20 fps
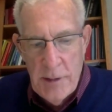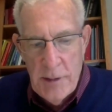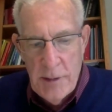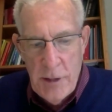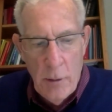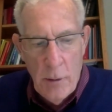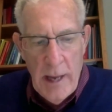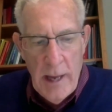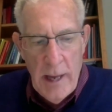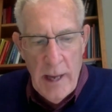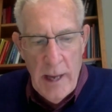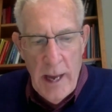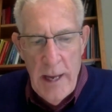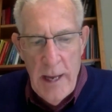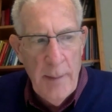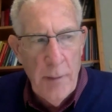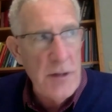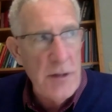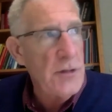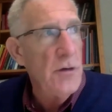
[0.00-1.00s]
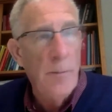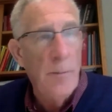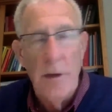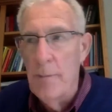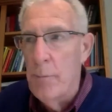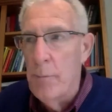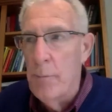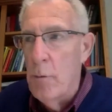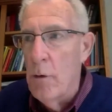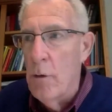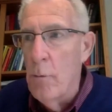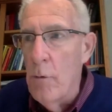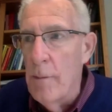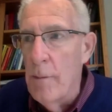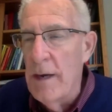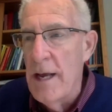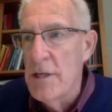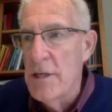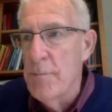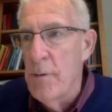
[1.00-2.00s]
okay, you had a breast tumor, the
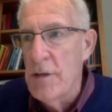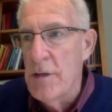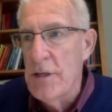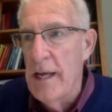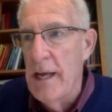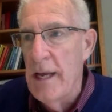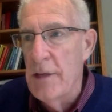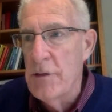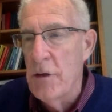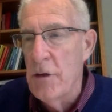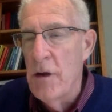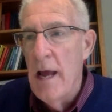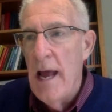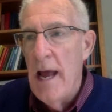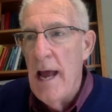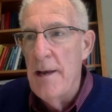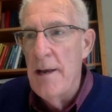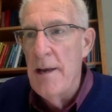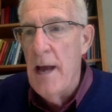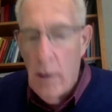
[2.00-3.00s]
poor woman has breast cancer,